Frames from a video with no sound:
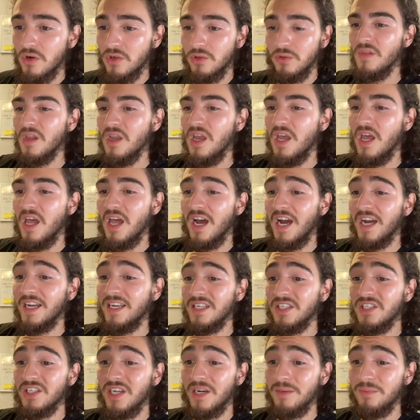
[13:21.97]
So I
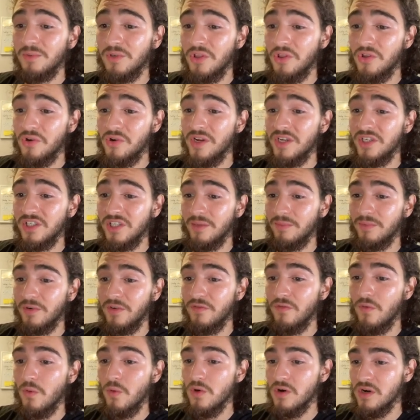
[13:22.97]
did chapter 3 and chapter
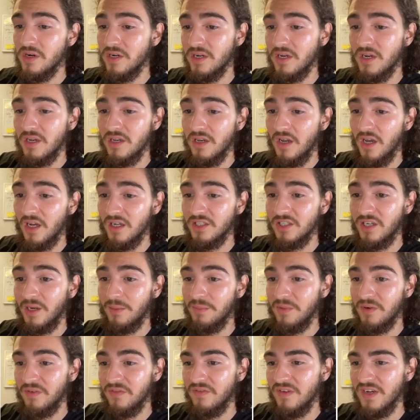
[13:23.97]
4 and not
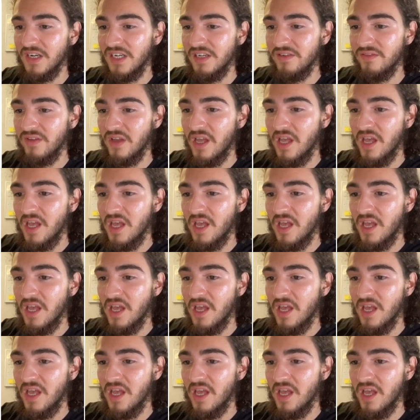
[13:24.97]
chapter 5.